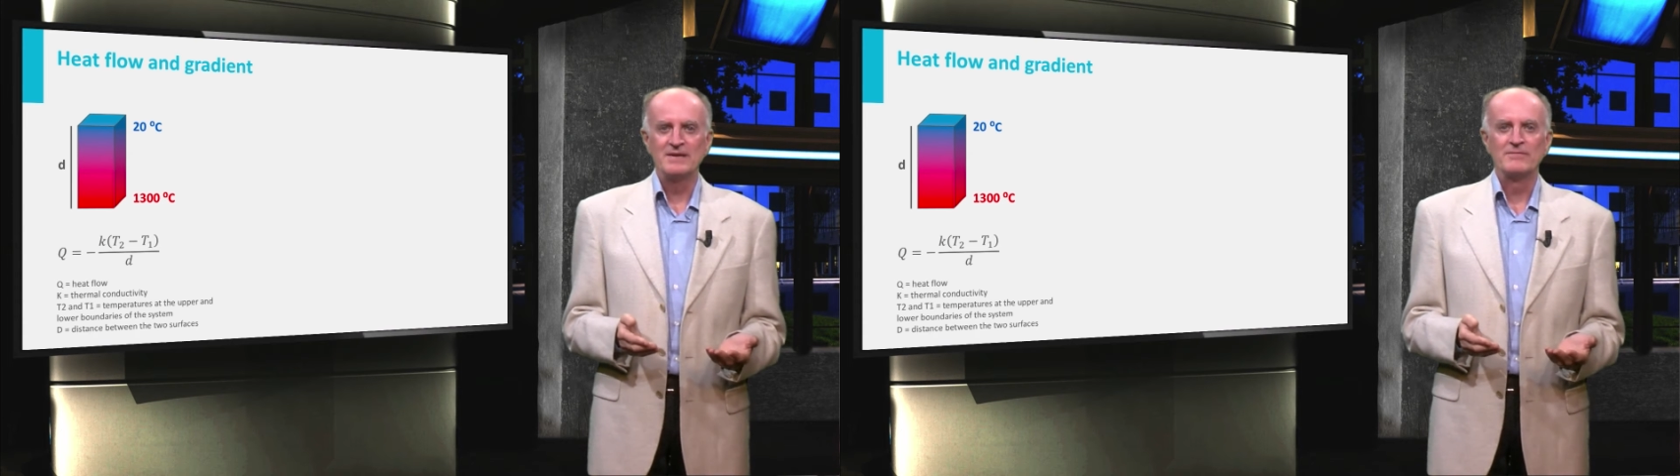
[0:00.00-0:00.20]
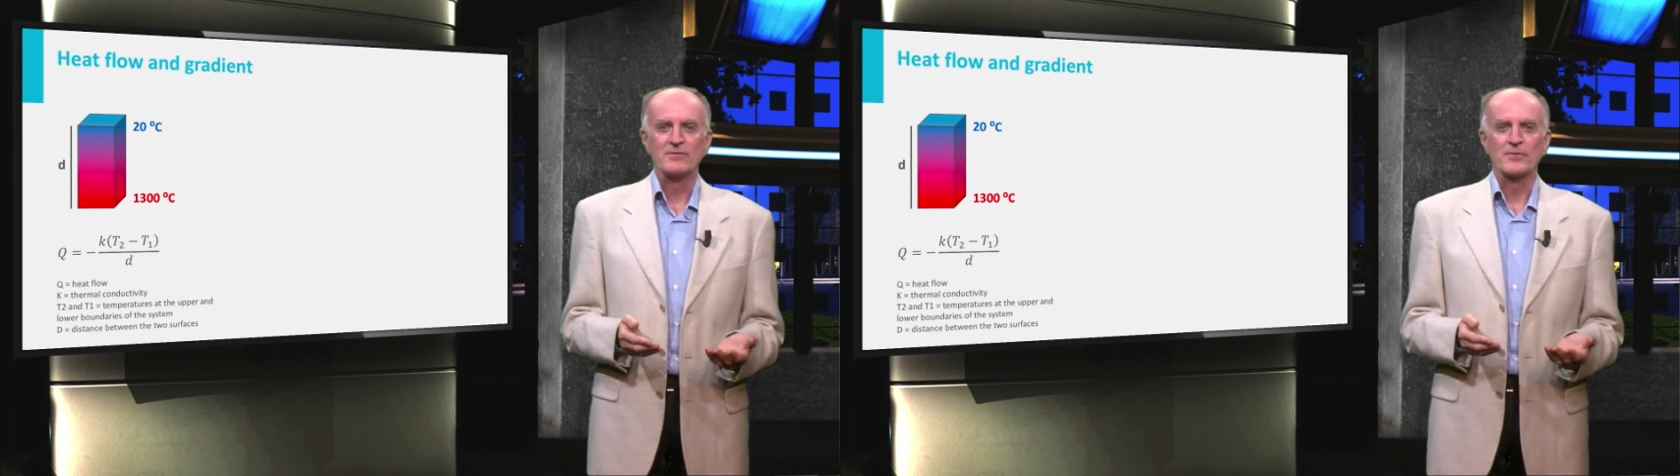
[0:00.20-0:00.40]

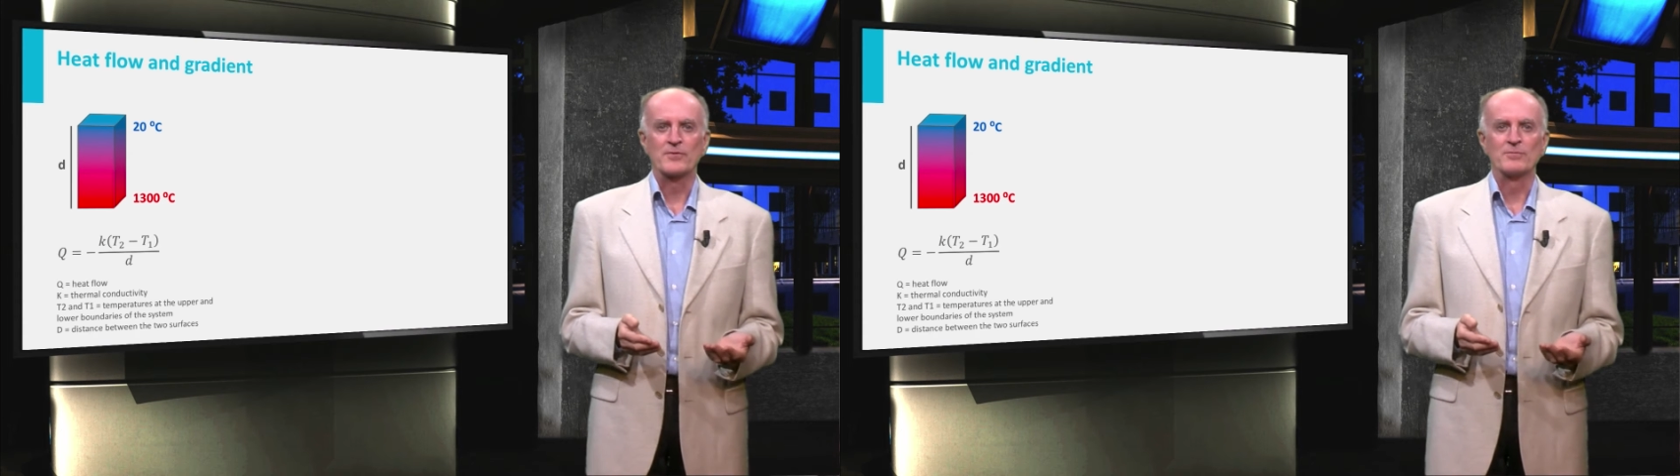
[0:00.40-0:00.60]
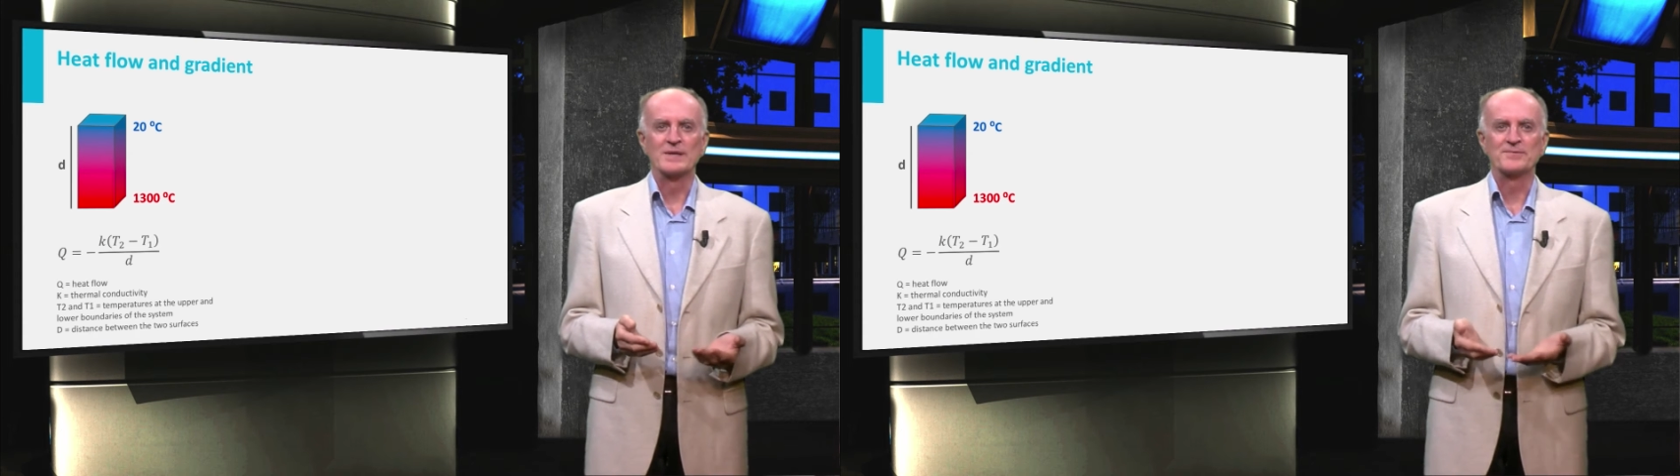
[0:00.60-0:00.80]
for
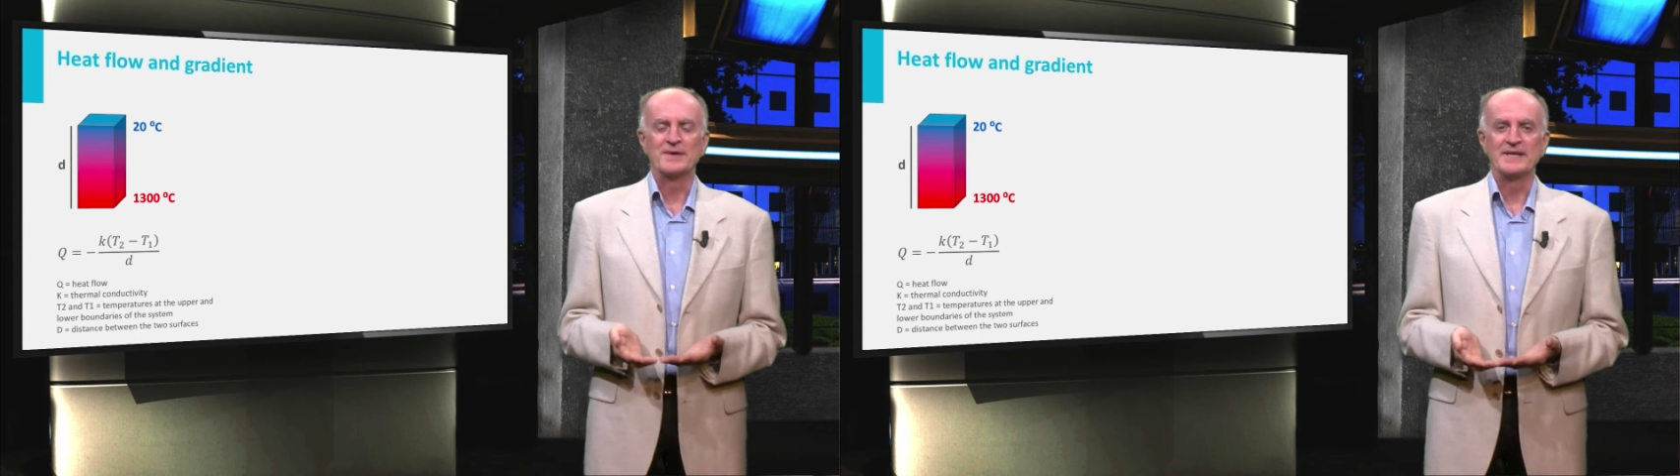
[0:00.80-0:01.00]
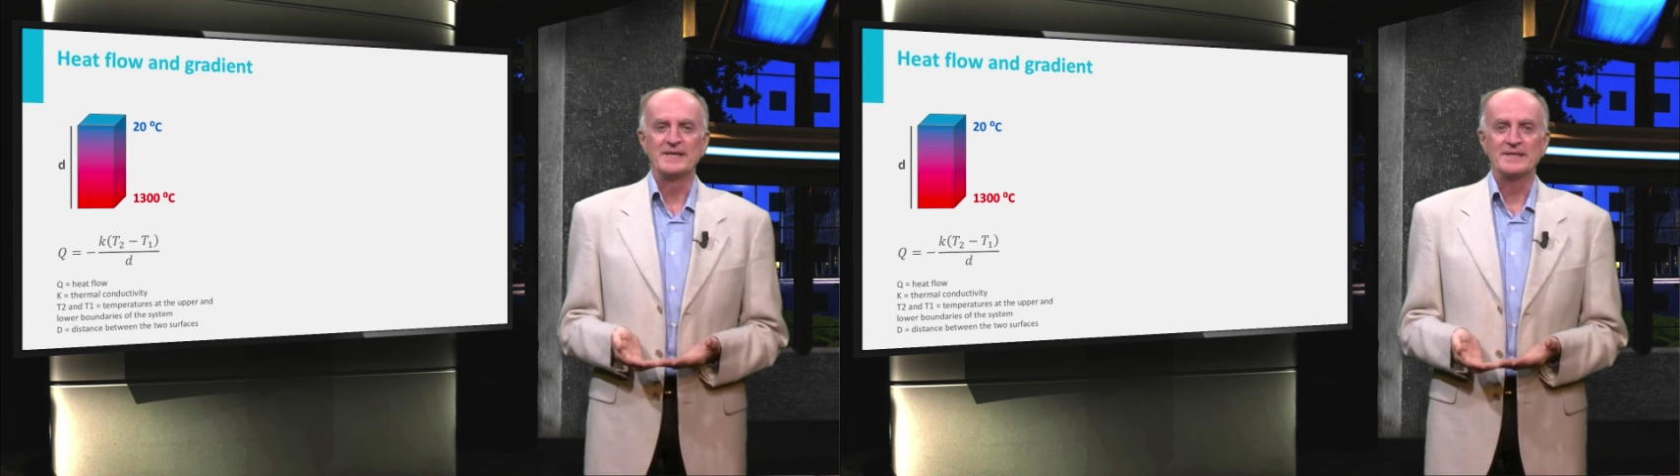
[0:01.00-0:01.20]
thermal
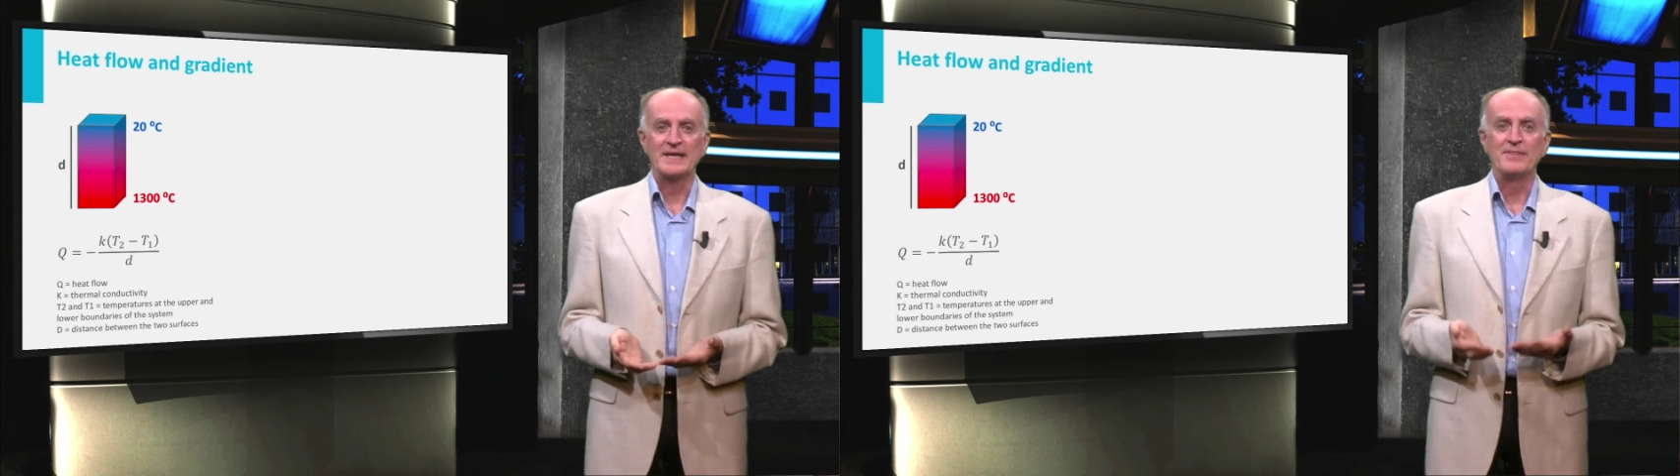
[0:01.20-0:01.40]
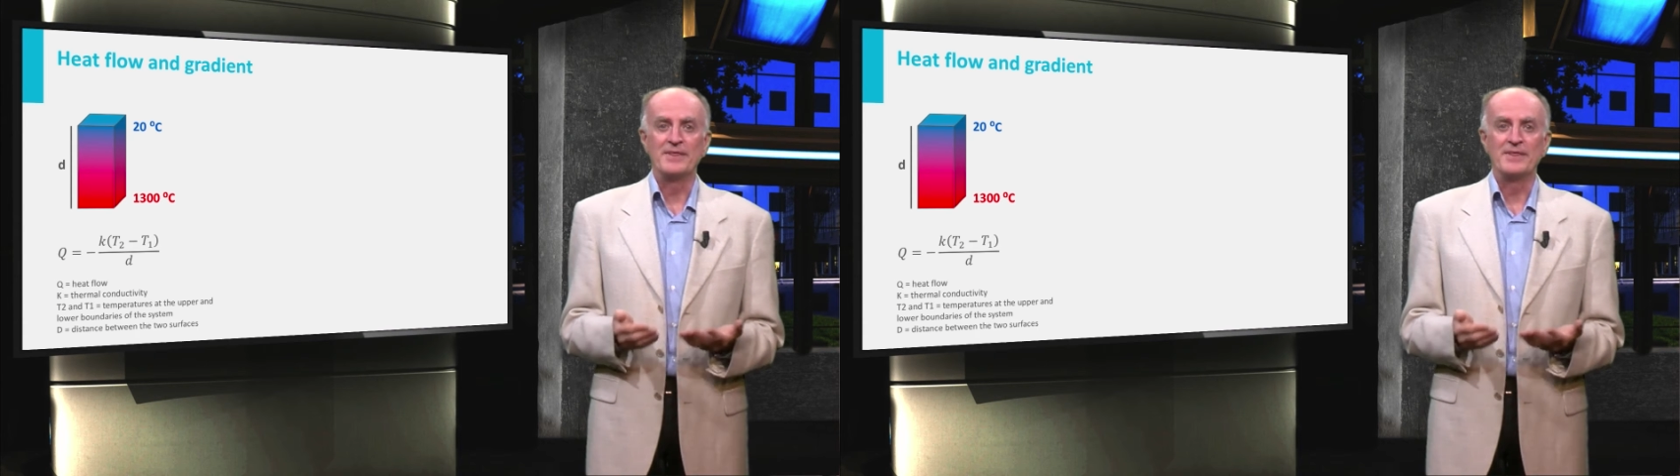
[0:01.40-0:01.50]
gradient and